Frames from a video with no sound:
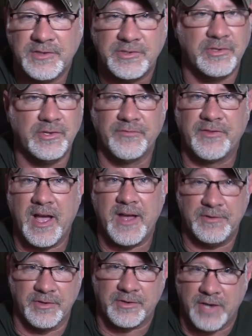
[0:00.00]
So you've
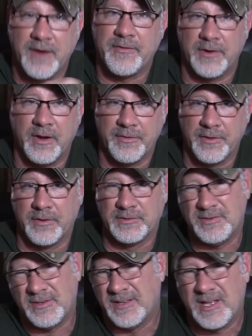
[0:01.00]
got, you're covered on
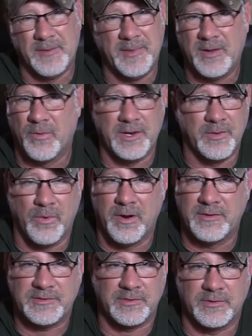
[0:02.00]
those. You can get them anywhere you
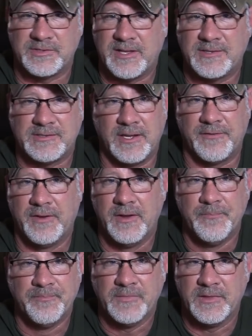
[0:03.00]
want, source that
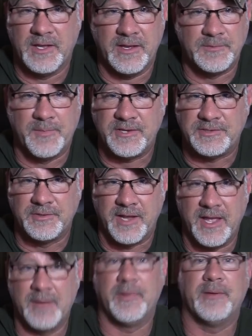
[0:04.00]
stuff as best you
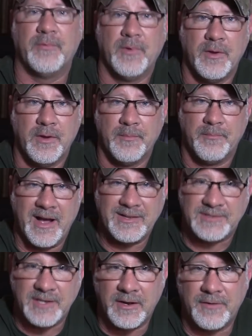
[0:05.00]
can, but
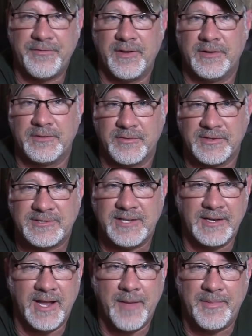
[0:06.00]
myself and
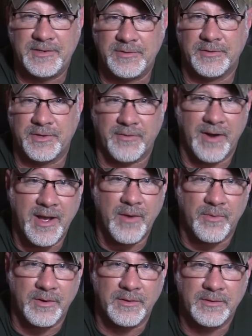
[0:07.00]
Christina have been doing the
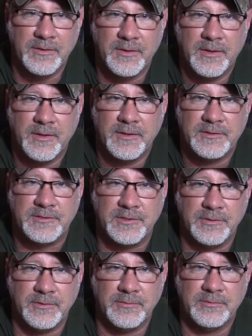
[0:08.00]
groundwork
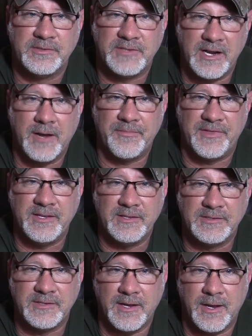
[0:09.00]
to set up
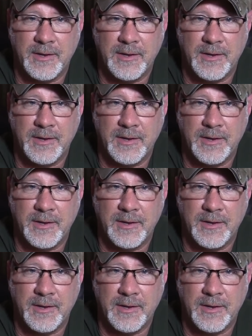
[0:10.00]
these